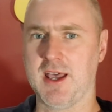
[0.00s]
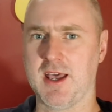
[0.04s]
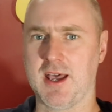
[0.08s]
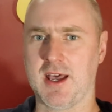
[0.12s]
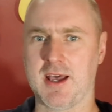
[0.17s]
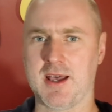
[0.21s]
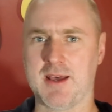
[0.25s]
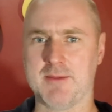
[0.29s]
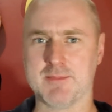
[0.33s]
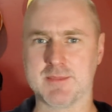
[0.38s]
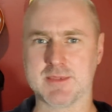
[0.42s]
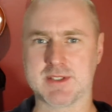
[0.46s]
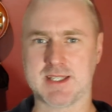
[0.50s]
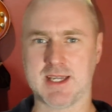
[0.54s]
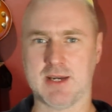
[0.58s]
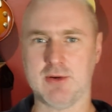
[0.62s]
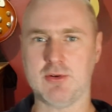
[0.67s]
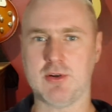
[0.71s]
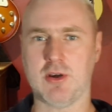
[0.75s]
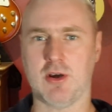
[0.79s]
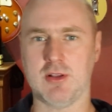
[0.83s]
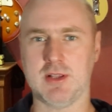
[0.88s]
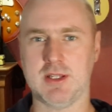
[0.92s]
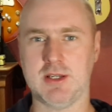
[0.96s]
um, Del
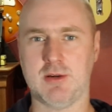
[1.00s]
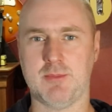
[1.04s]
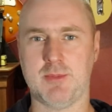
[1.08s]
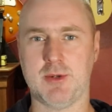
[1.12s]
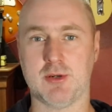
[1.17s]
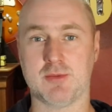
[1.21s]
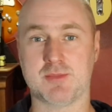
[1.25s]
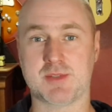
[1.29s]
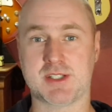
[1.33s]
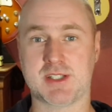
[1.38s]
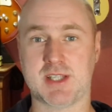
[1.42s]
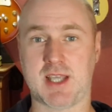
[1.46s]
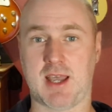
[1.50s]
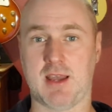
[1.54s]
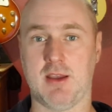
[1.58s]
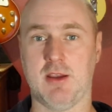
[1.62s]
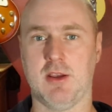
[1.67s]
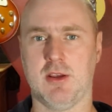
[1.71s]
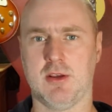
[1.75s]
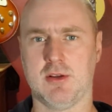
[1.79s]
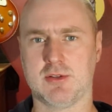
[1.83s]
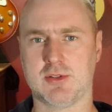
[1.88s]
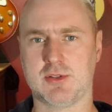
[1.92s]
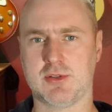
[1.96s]
got a little bit upset
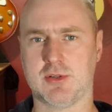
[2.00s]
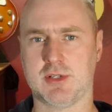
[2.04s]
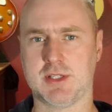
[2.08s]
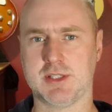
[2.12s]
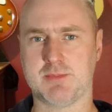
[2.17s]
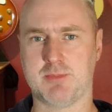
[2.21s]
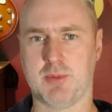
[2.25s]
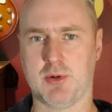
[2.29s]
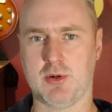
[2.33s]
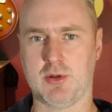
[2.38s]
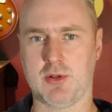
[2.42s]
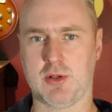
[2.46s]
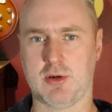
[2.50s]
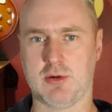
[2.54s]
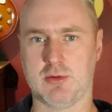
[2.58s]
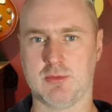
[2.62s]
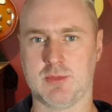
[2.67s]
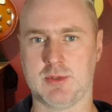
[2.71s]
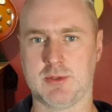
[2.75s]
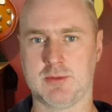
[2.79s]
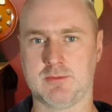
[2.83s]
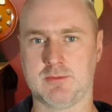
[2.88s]
and took his ball home.